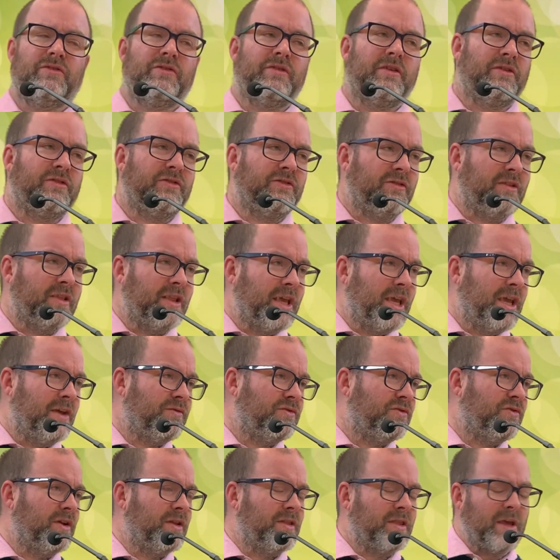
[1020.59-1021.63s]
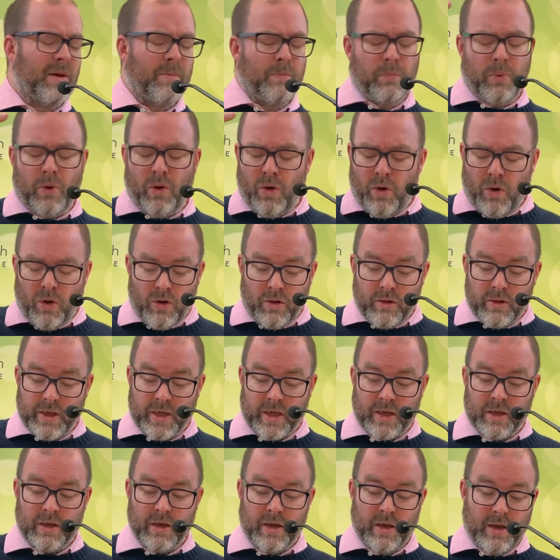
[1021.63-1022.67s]
the slave trade, the
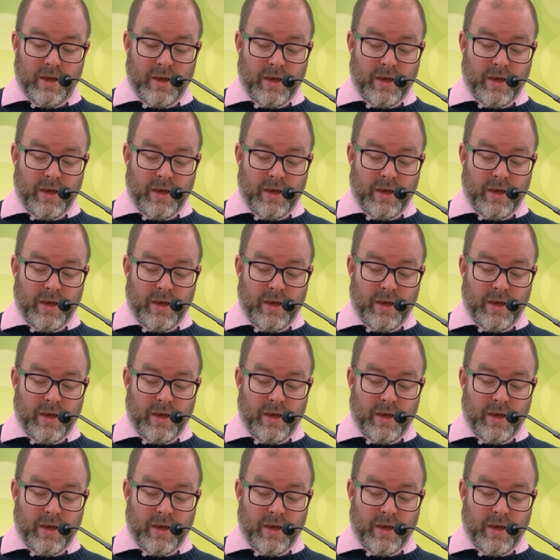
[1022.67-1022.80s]
appalling